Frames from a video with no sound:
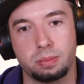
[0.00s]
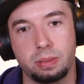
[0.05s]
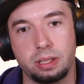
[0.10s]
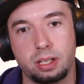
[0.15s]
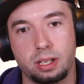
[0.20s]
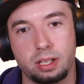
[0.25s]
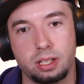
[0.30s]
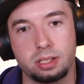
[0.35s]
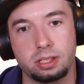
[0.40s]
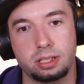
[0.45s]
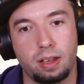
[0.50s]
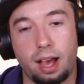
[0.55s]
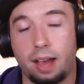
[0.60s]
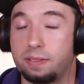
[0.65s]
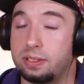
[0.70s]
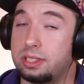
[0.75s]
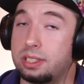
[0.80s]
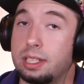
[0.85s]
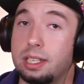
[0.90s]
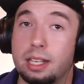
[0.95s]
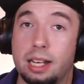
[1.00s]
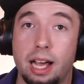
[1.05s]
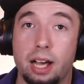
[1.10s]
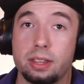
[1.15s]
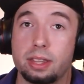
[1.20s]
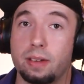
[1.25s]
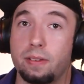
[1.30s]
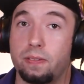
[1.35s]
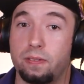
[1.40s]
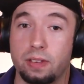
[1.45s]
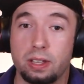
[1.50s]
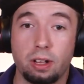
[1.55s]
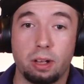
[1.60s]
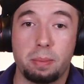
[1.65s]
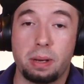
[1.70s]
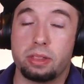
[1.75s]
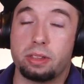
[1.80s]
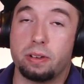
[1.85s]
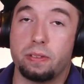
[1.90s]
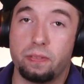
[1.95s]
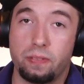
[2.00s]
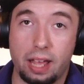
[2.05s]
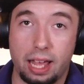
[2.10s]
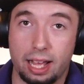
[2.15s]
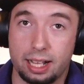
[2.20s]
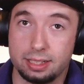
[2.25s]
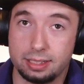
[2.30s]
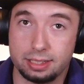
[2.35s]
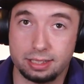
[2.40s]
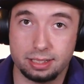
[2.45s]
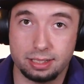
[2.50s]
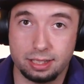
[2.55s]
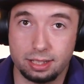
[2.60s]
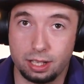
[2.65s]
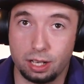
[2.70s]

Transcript: because I've seen how they feel about their fans.